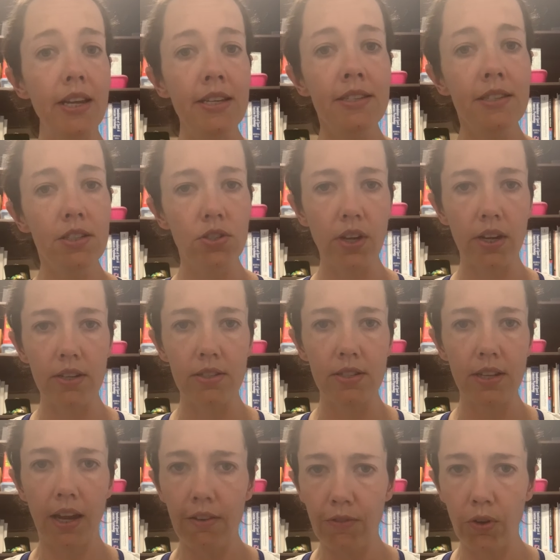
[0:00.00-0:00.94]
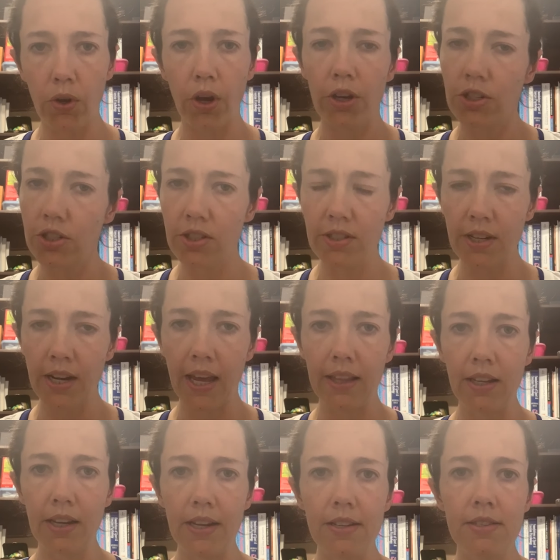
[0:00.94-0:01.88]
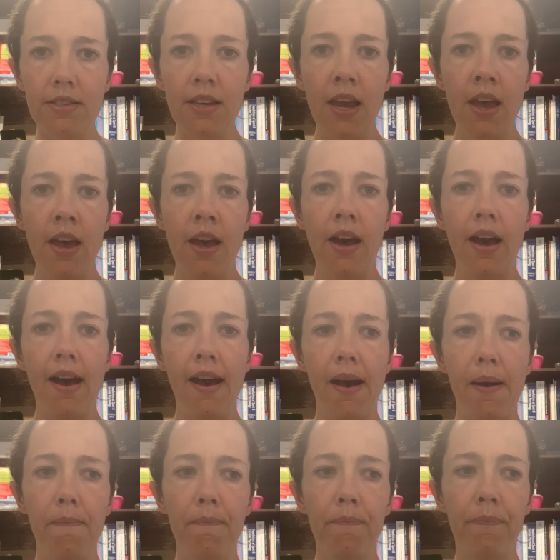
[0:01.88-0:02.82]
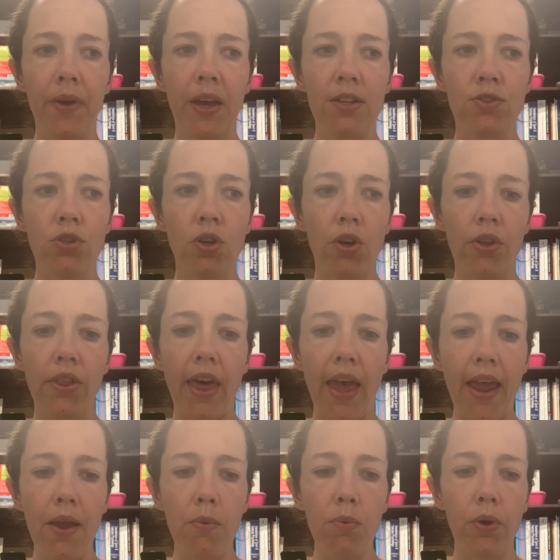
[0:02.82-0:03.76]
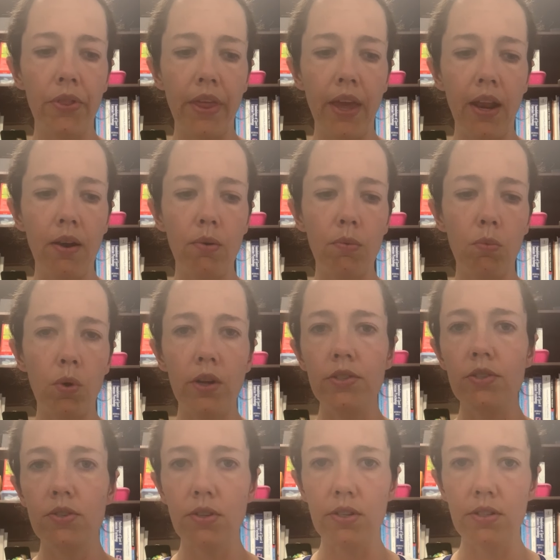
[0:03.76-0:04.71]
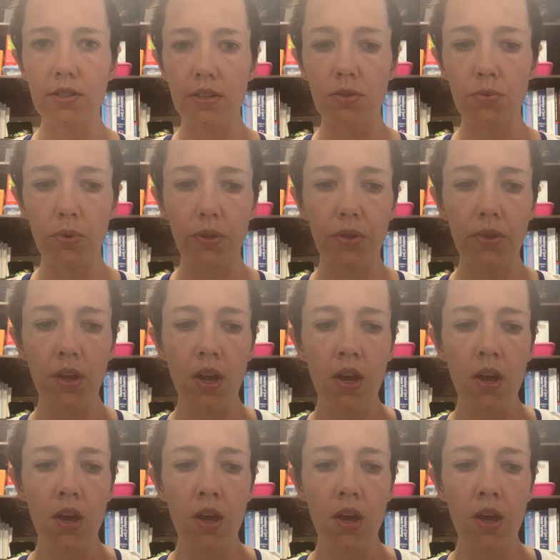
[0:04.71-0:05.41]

easy to understand for coaches and athletes, and so they will then want to assist with